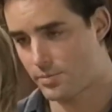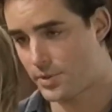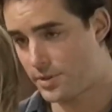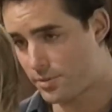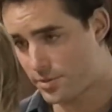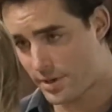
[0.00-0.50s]

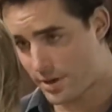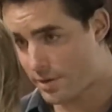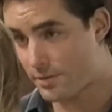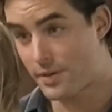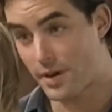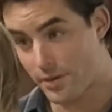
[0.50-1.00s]
We do
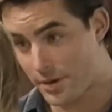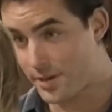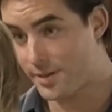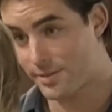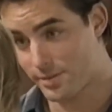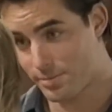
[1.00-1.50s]
share a very
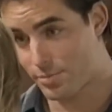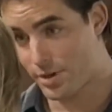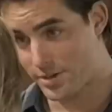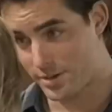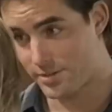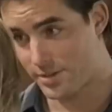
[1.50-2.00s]

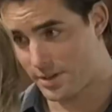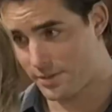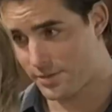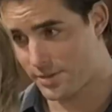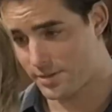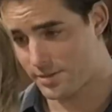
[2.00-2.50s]
precious gift.